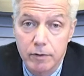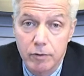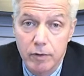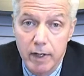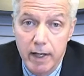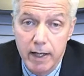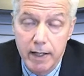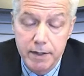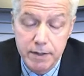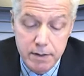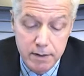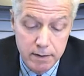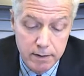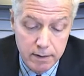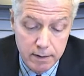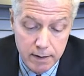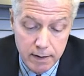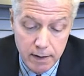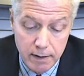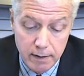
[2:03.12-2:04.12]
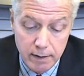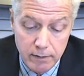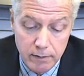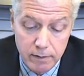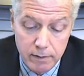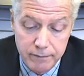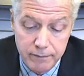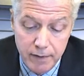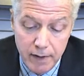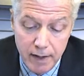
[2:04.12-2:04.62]
crashed, killing
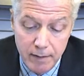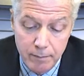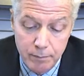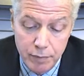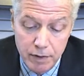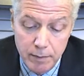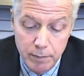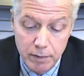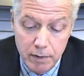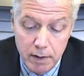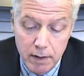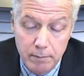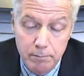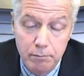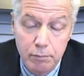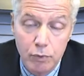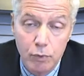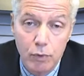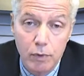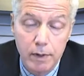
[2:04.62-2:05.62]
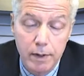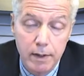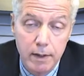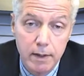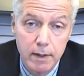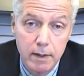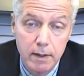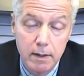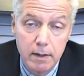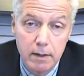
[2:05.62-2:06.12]
all five people on board.
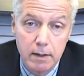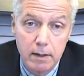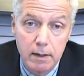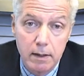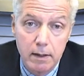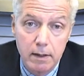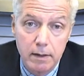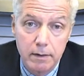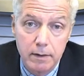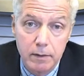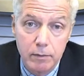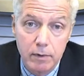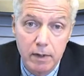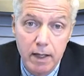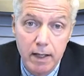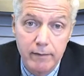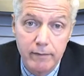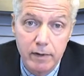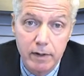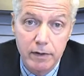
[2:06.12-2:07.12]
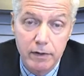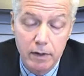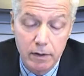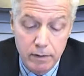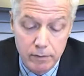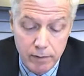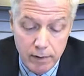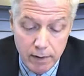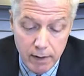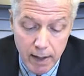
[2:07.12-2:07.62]
There were heavy
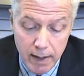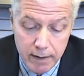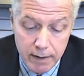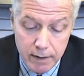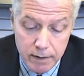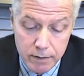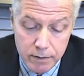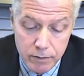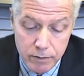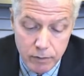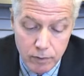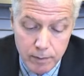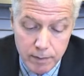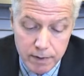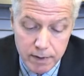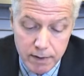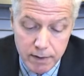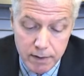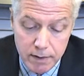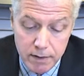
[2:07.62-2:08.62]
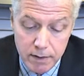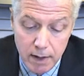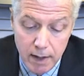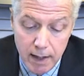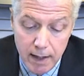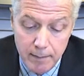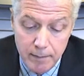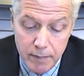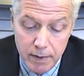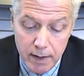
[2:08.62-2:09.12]
thunder and lightning storms at the
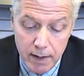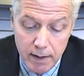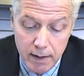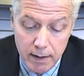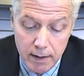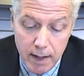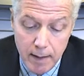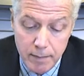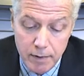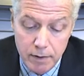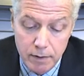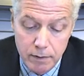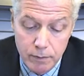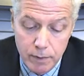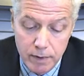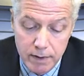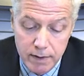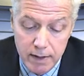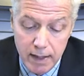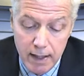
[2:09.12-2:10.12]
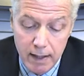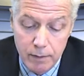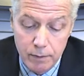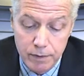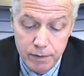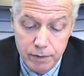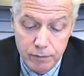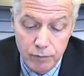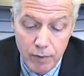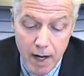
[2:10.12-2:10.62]
time. The helicopter that went down
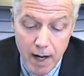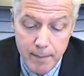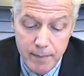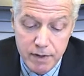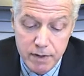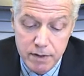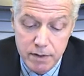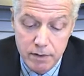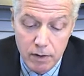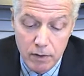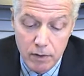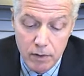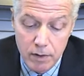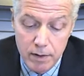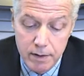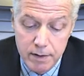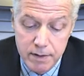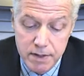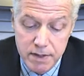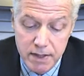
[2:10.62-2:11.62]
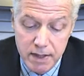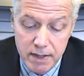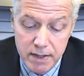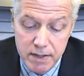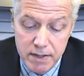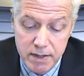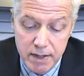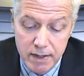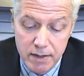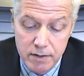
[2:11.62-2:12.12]
was a Robinson
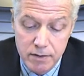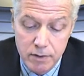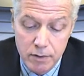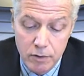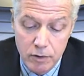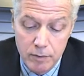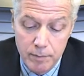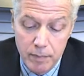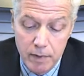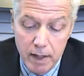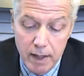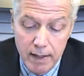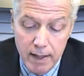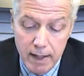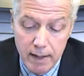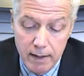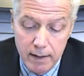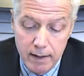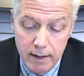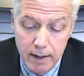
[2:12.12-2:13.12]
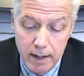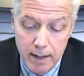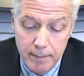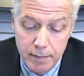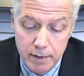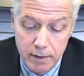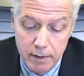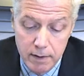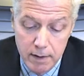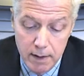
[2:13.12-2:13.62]
R66 turbine
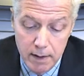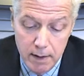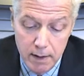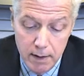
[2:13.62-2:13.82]
helicopter.